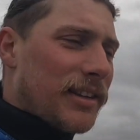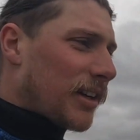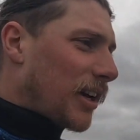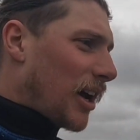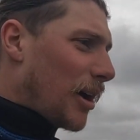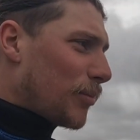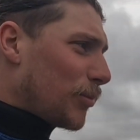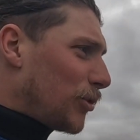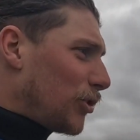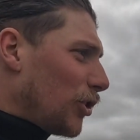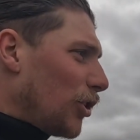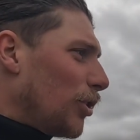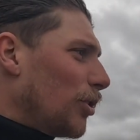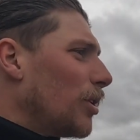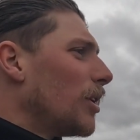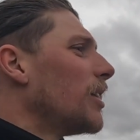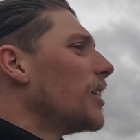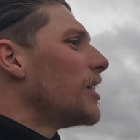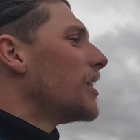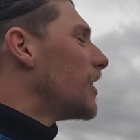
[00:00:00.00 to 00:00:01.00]
to come to
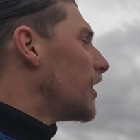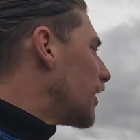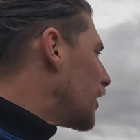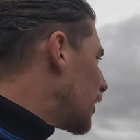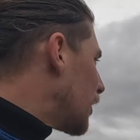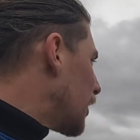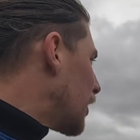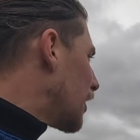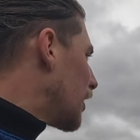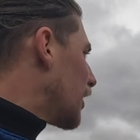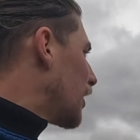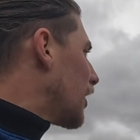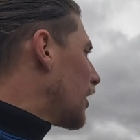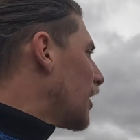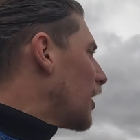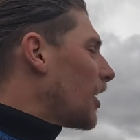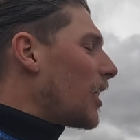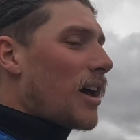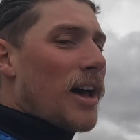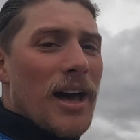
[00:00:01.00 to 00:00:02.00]

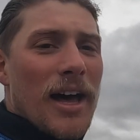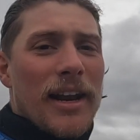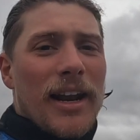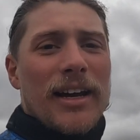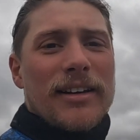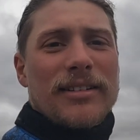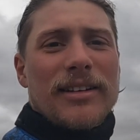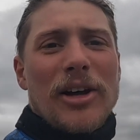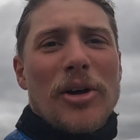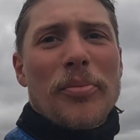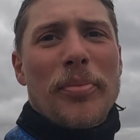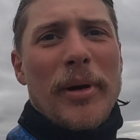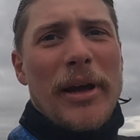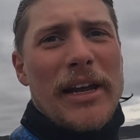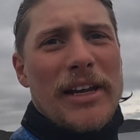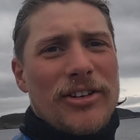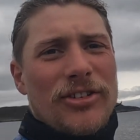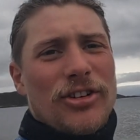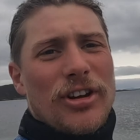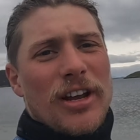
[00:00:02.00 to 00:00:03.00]
a nice little
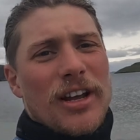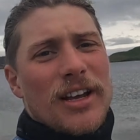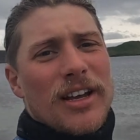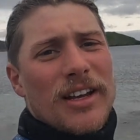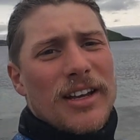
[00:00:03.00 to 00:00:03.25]
beach.